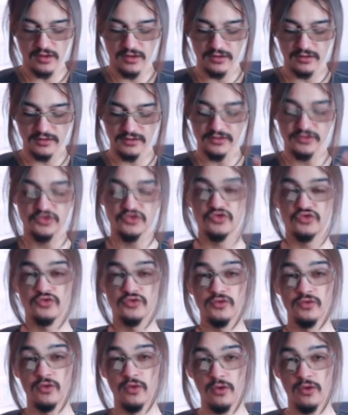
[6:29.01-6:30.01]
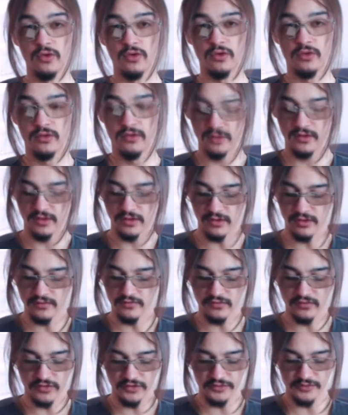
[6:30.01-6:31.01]
the true law of
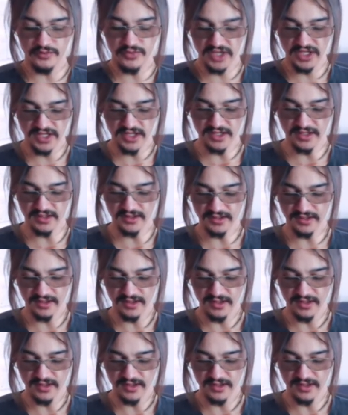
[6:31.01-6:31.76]
our being